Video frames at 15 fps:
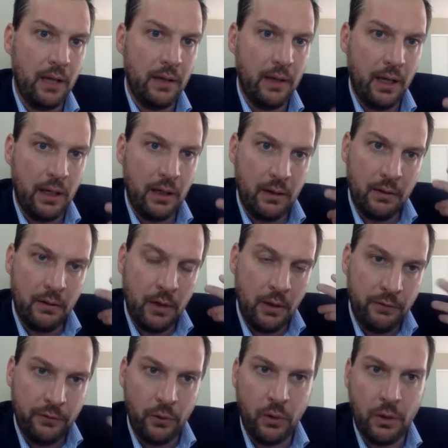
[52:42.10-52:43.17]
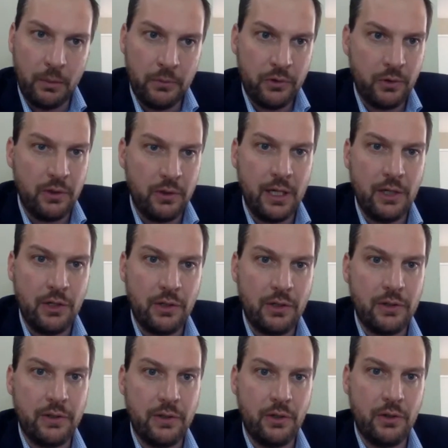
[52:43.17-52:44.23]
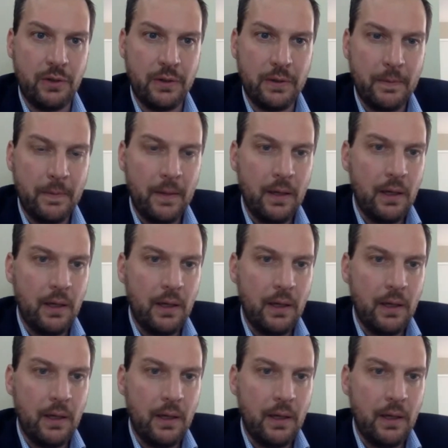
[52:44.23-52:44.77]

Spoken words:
they inform strategic decisions.